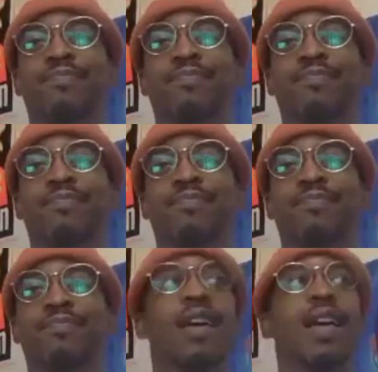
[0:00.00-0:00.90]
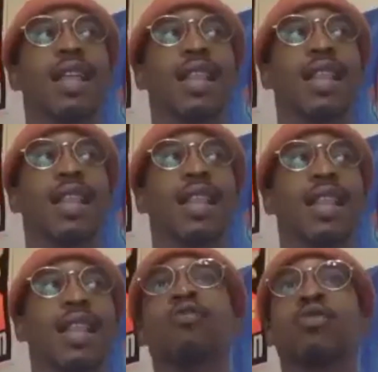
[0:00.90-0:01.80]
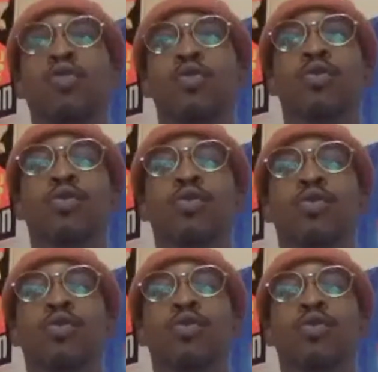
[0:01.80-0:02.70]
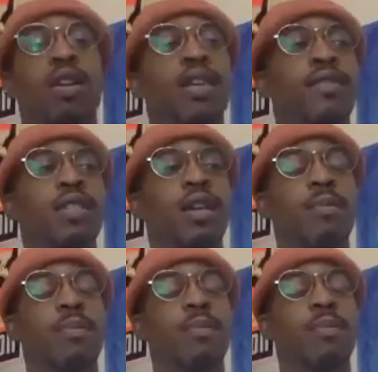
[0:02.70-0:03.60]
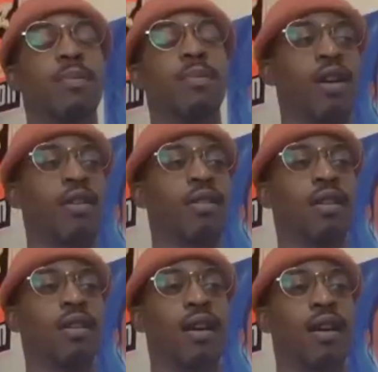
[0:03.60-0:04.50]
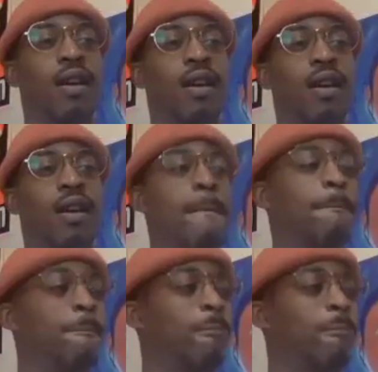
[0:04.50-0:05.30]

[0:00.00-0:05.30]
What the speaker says: It's one of my like go-tos when I just want even something in the background. Um,